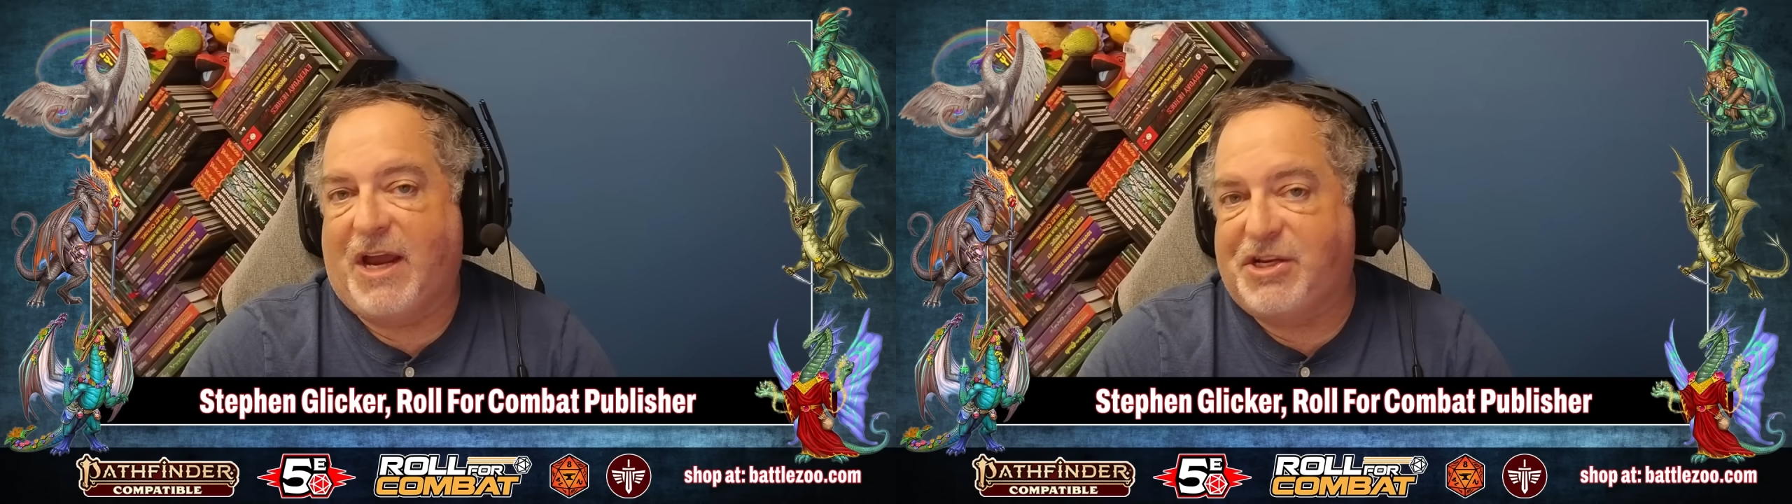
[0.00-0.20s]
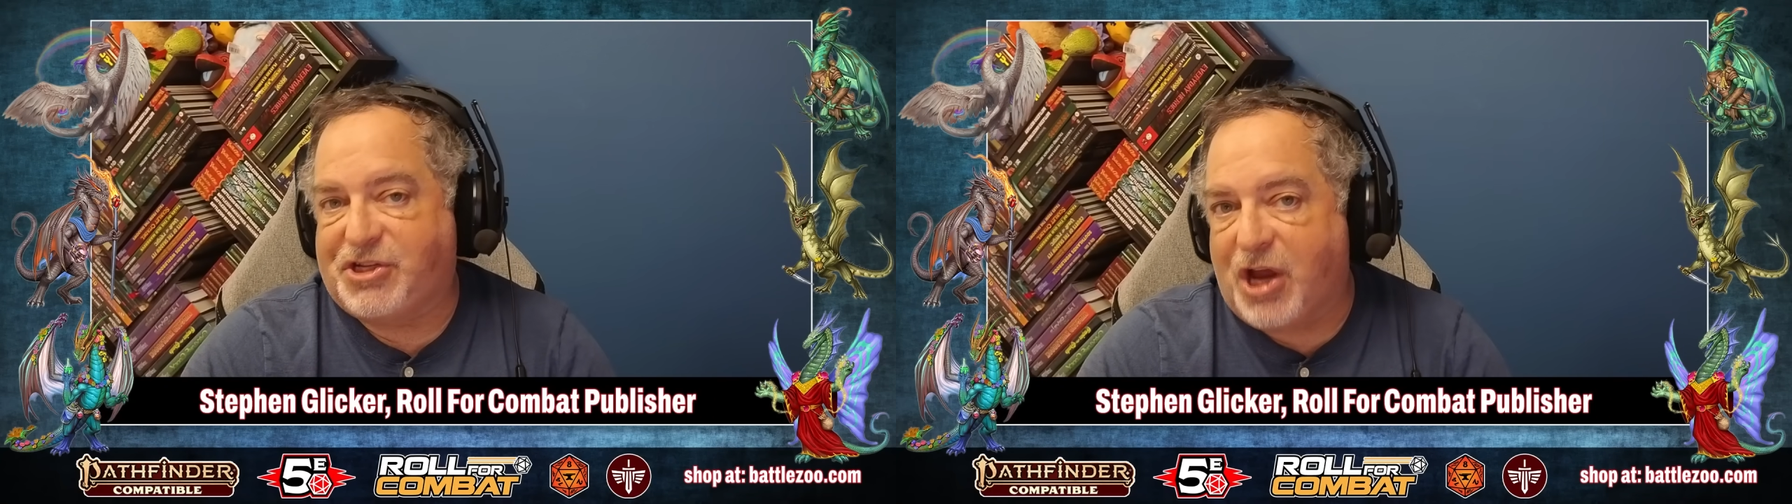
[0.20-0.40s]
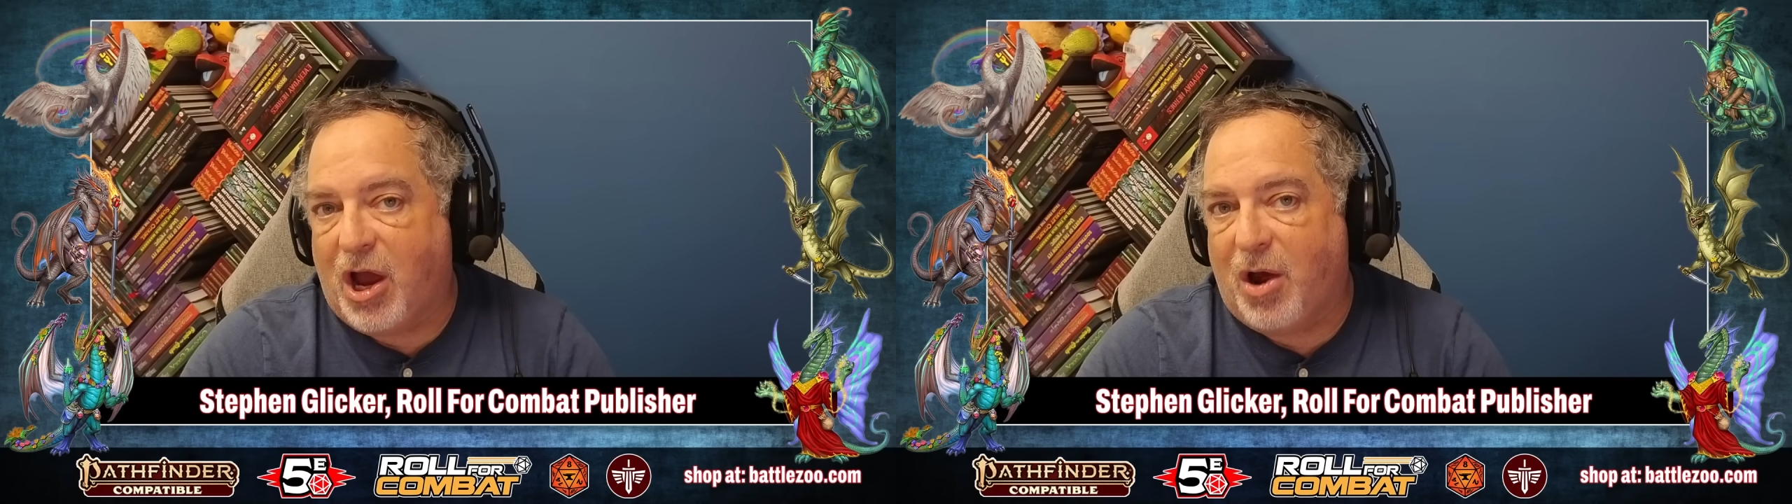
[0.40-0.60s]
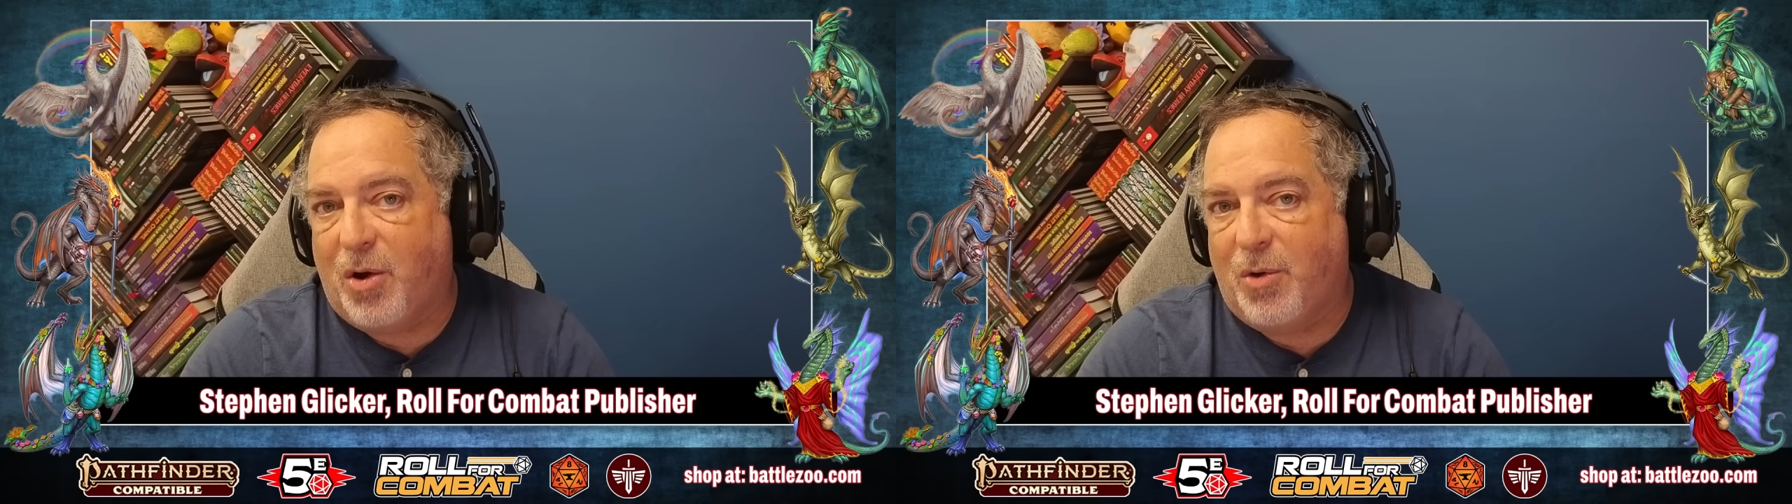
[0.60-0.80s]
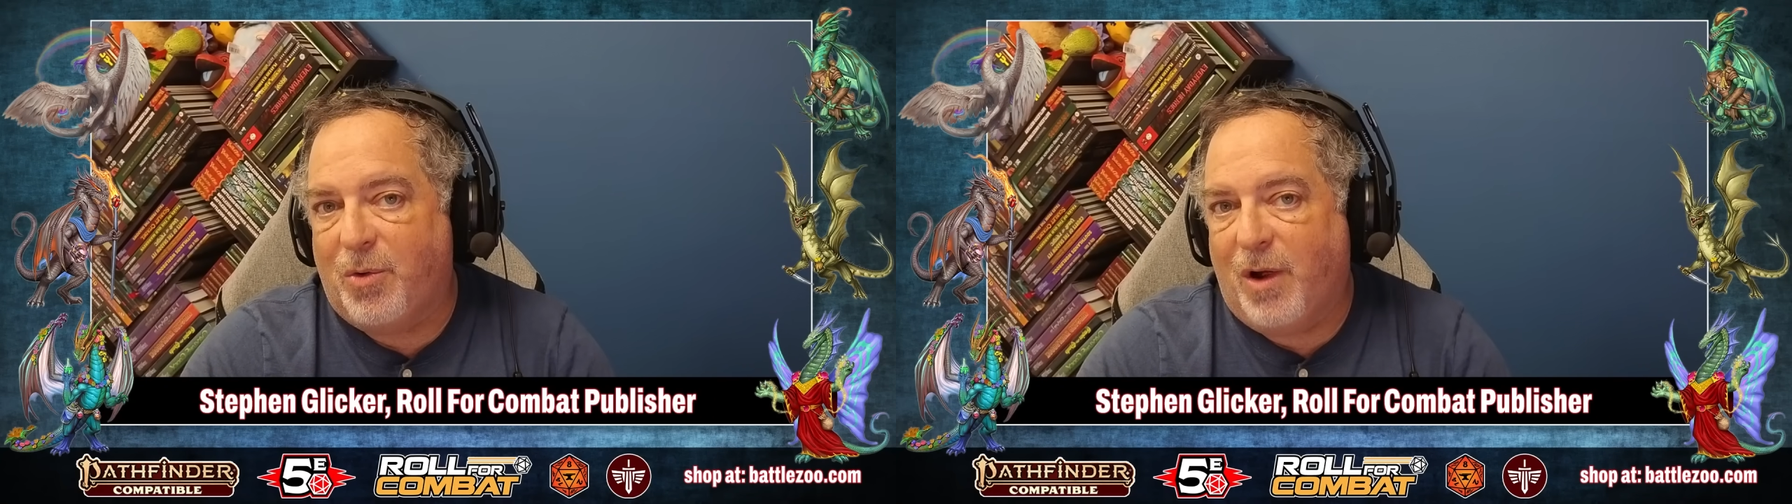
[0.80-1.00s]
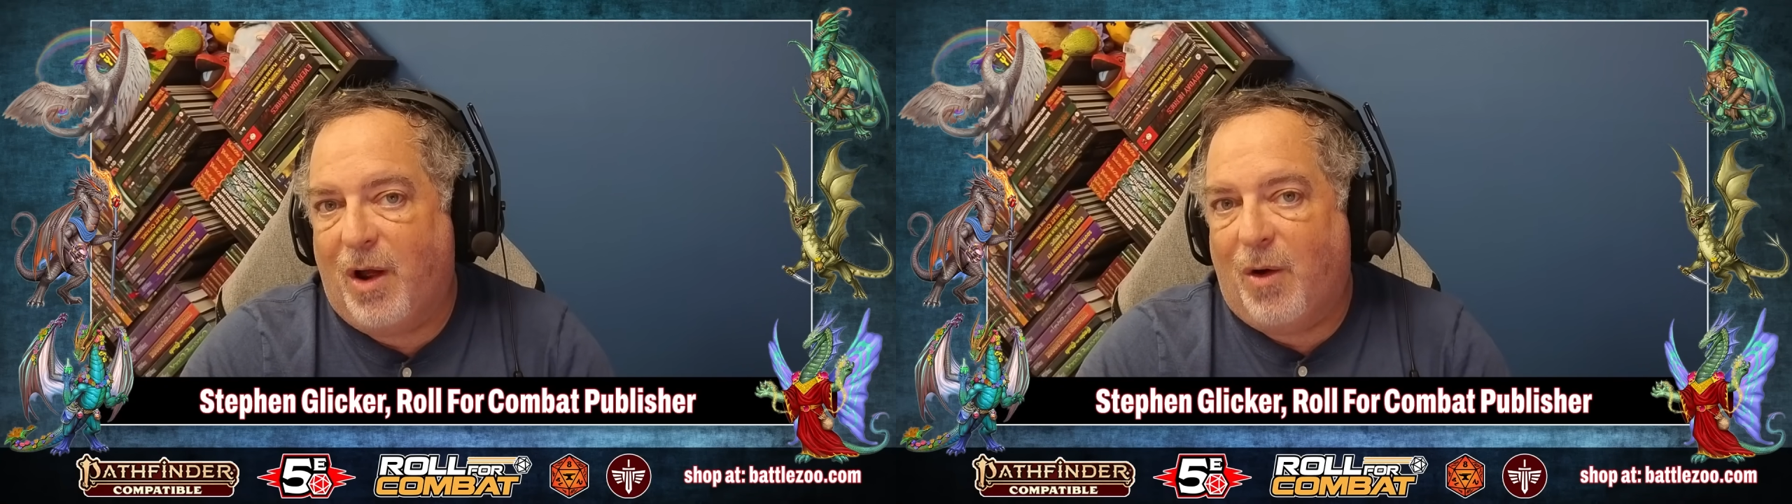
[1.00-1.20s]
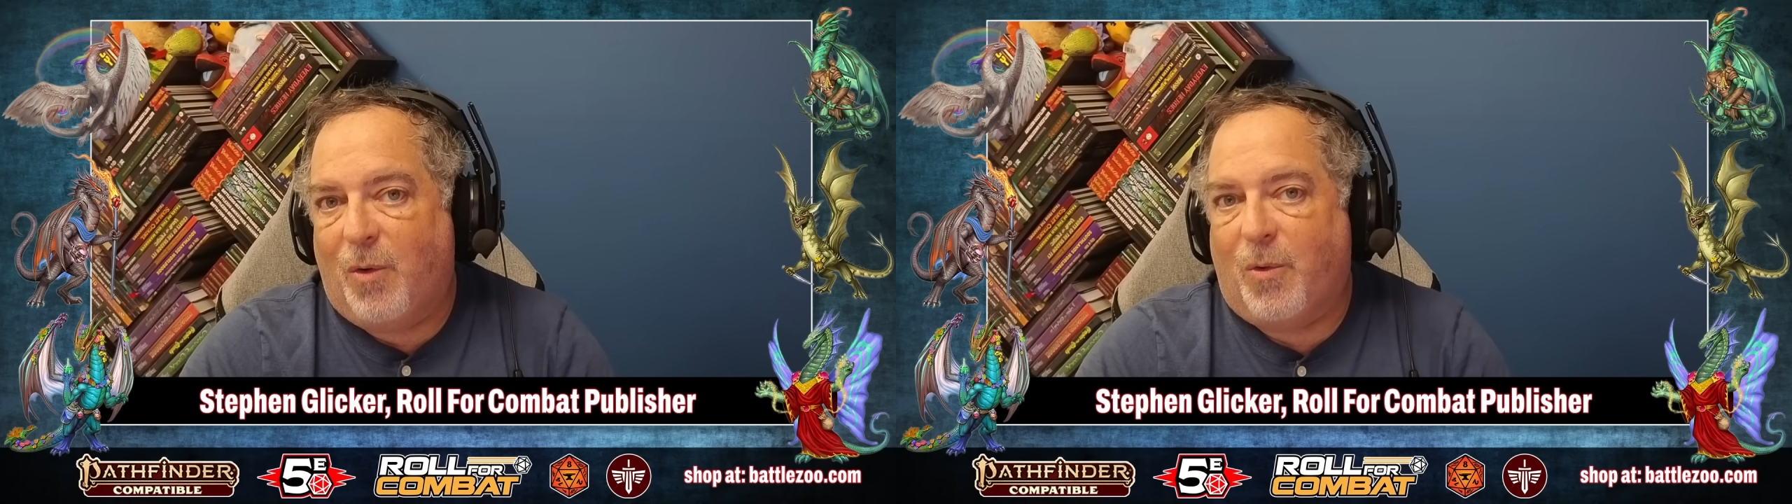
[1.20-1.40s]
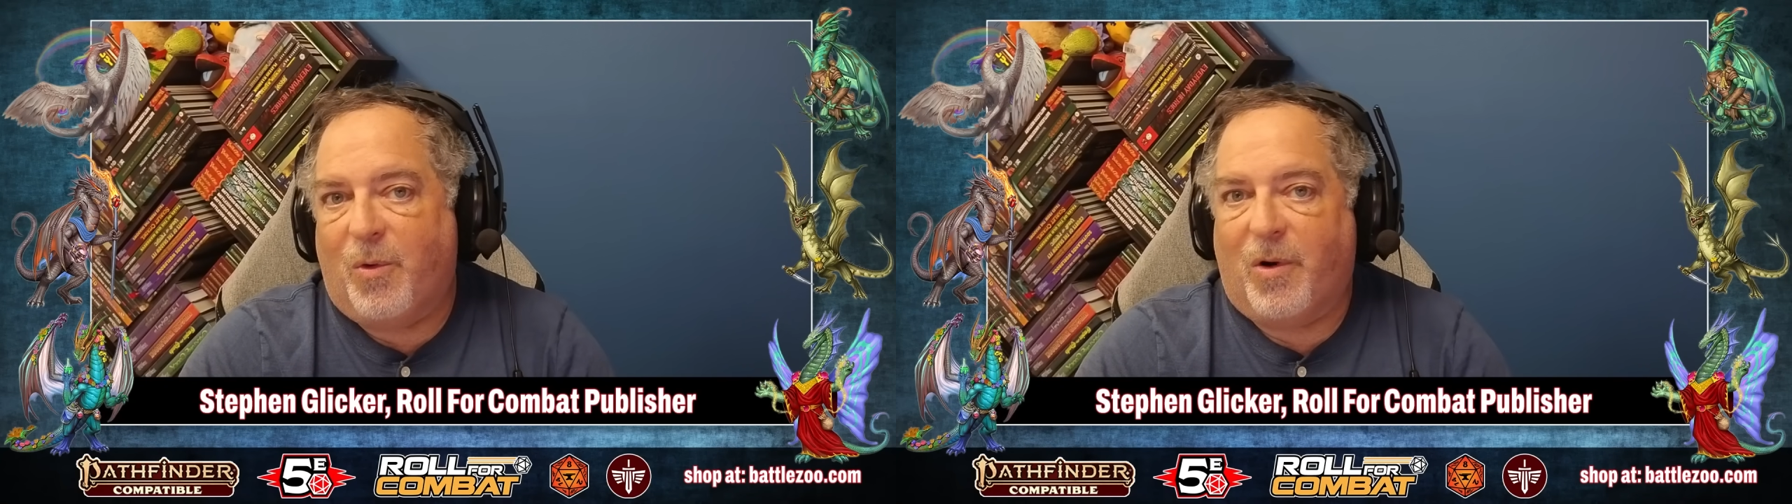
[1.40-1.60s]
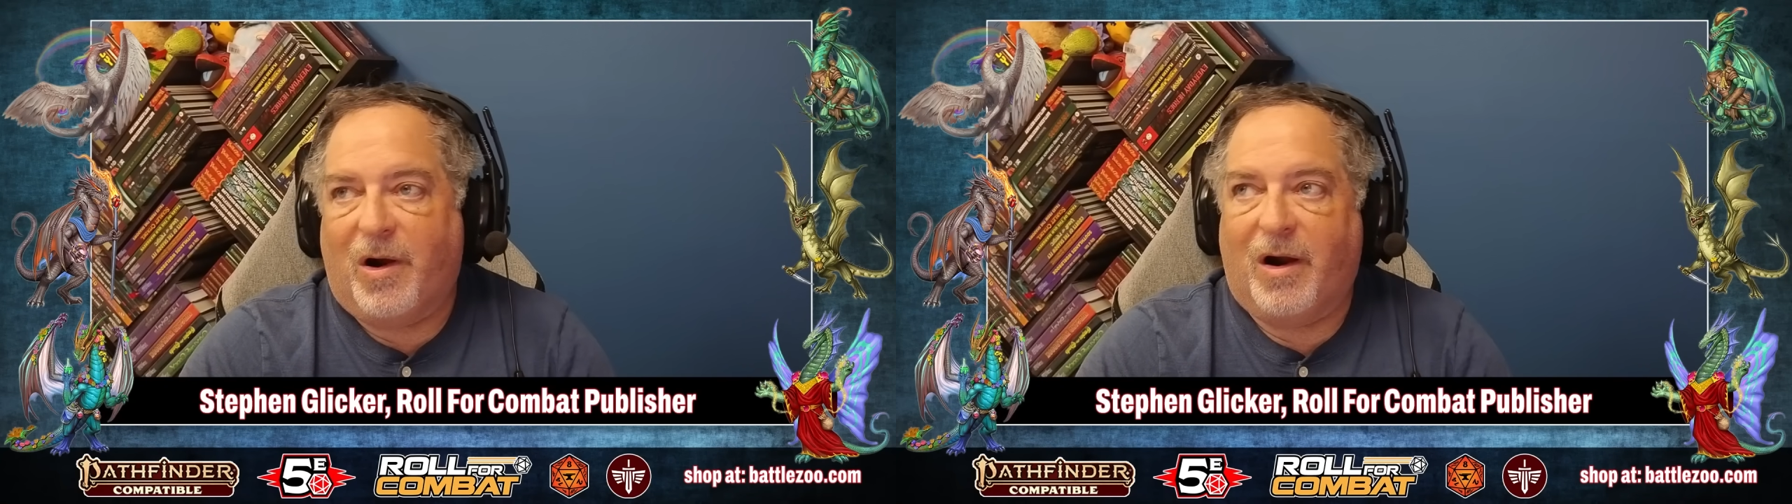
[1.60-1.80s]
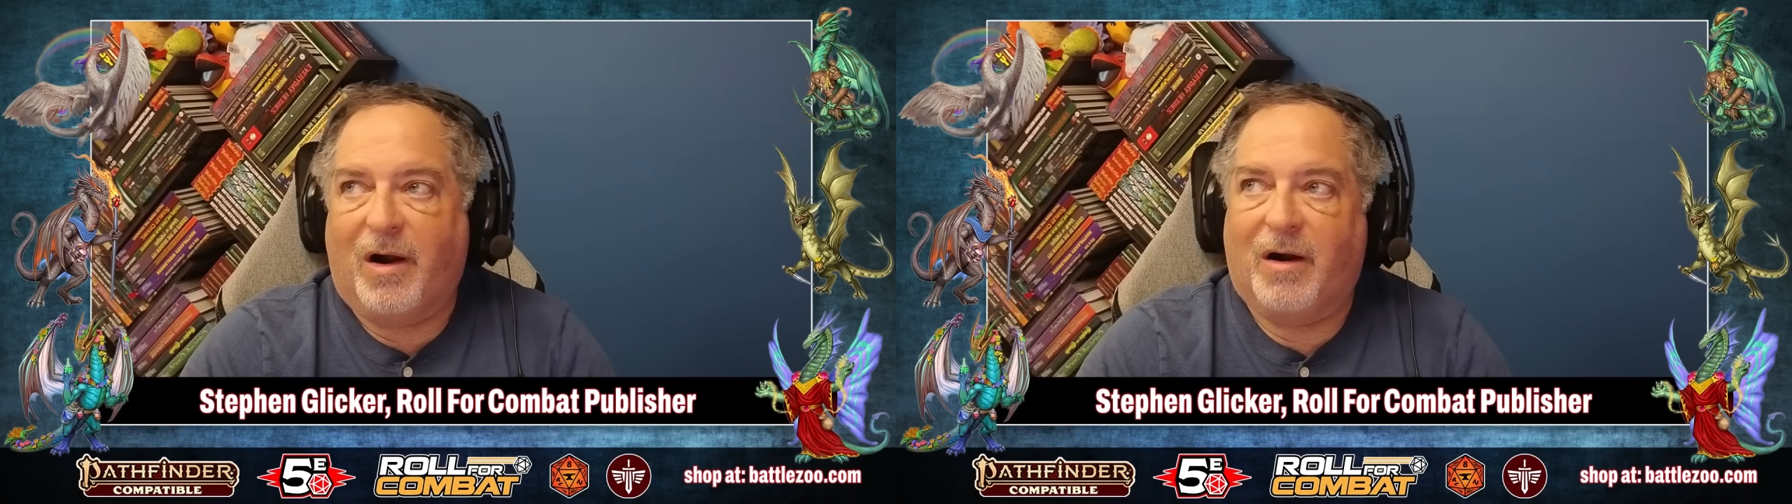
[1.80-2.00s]
Joe
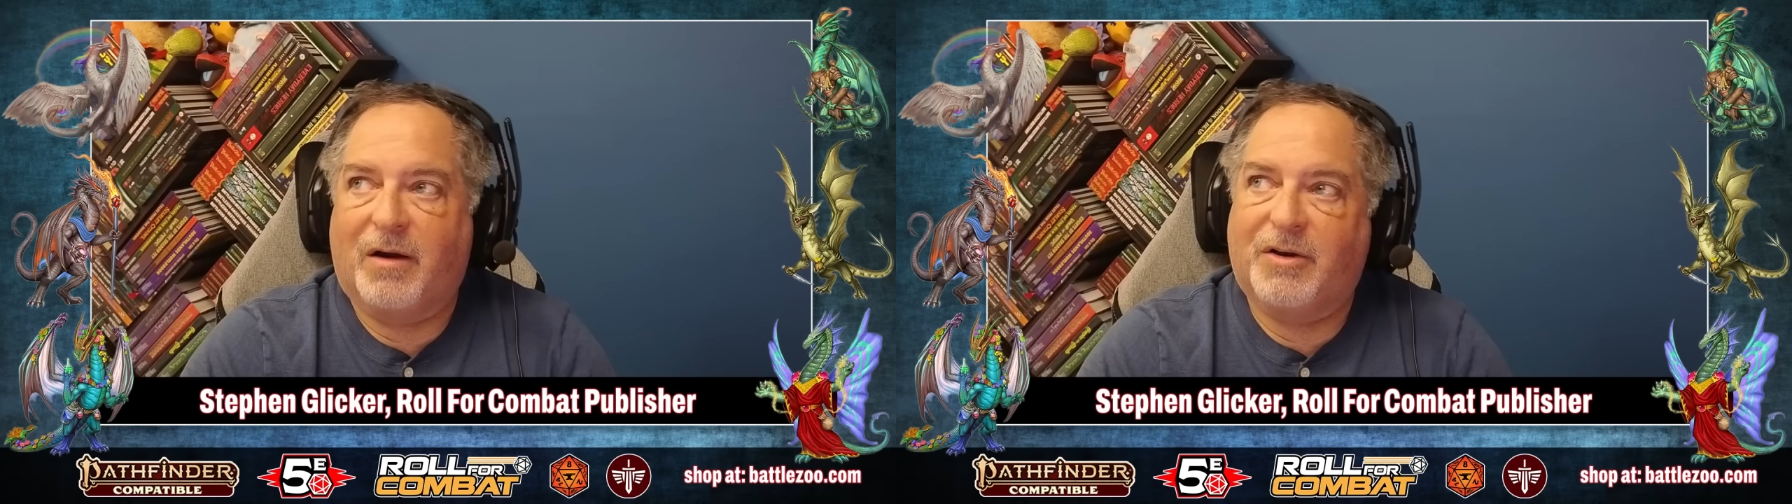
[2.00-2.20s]
or